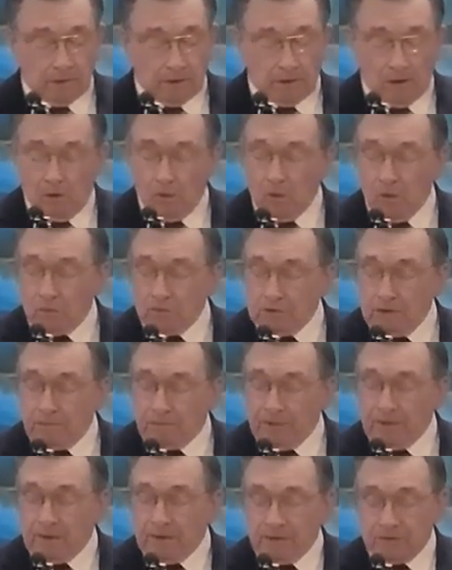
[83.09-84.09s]
Now hold your
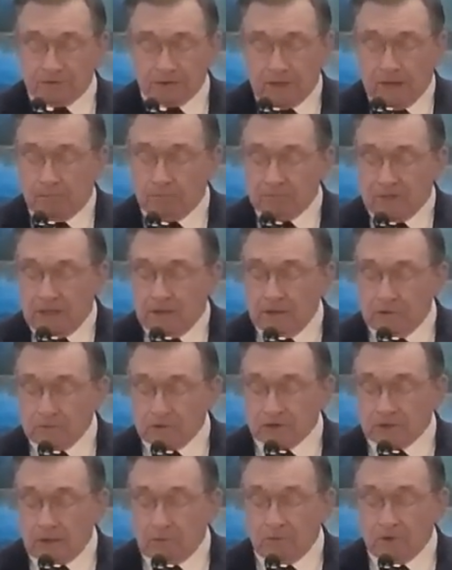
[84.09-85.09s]
place. I'm getting
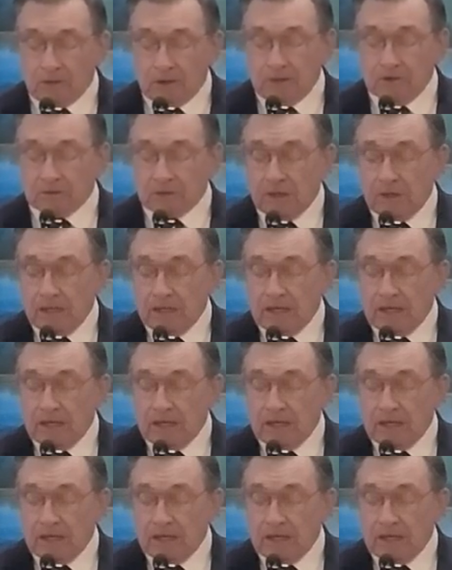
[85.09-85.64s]
some of these